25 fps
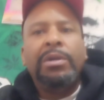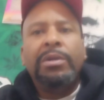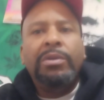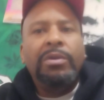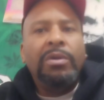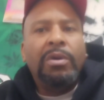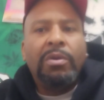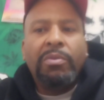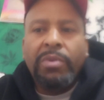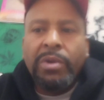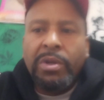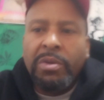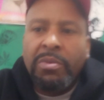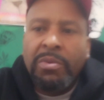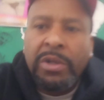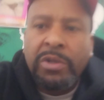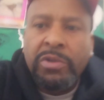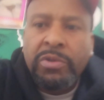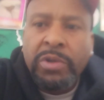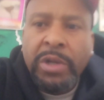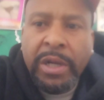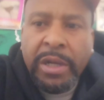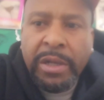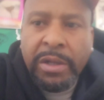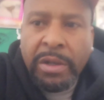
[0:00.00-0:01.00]
You don't really want to
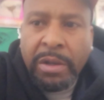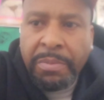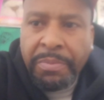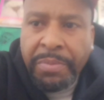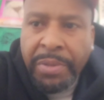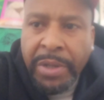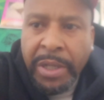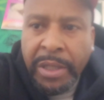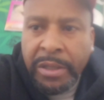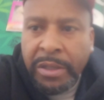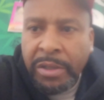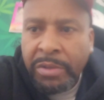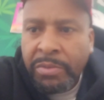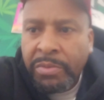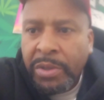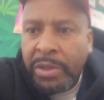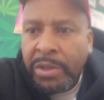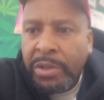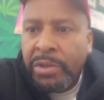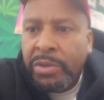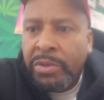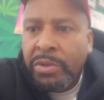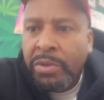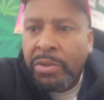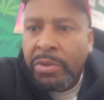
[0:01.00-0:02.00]
trade no punches with
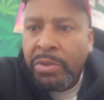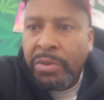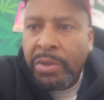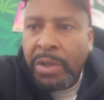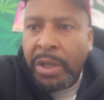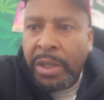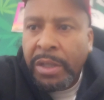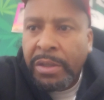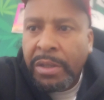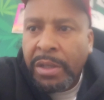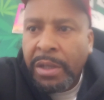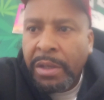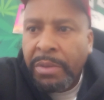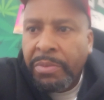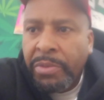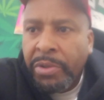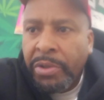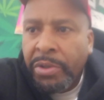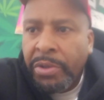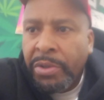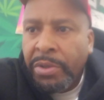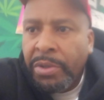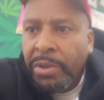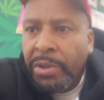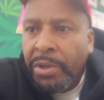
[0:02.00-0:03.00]
this dude like that,
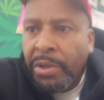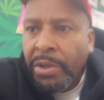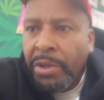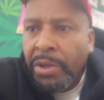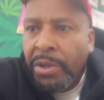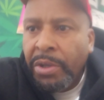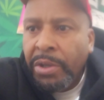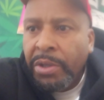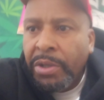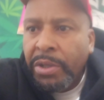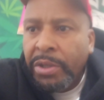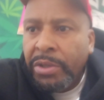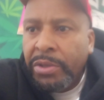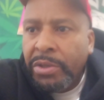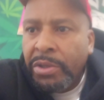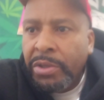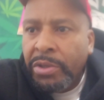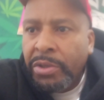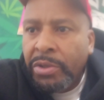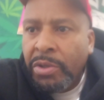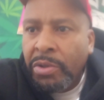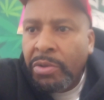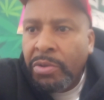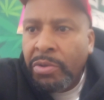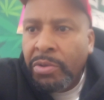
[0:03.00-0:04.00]
man. Because
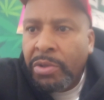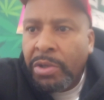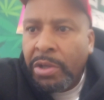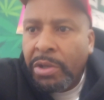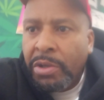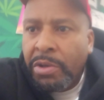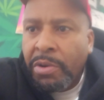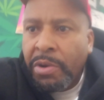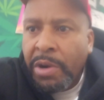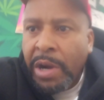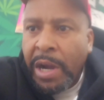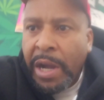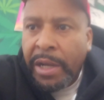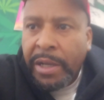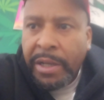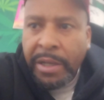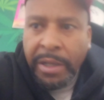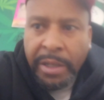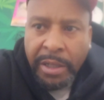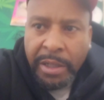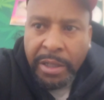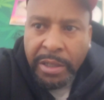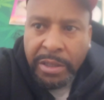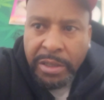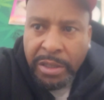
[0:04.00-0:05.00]
this dude could crack,
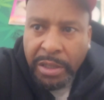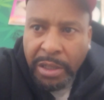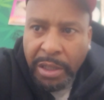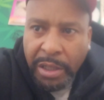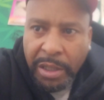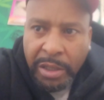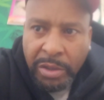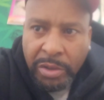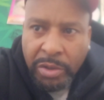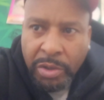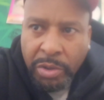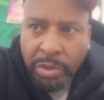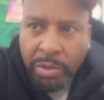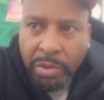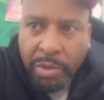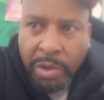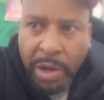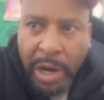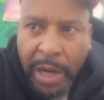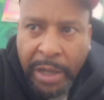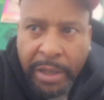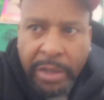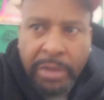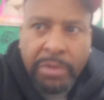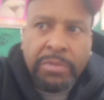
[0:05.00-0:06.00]
and he's looking too
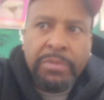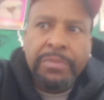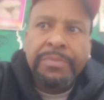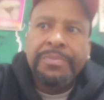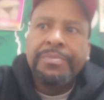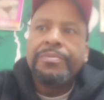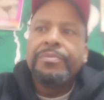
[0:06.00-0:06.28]
cracky.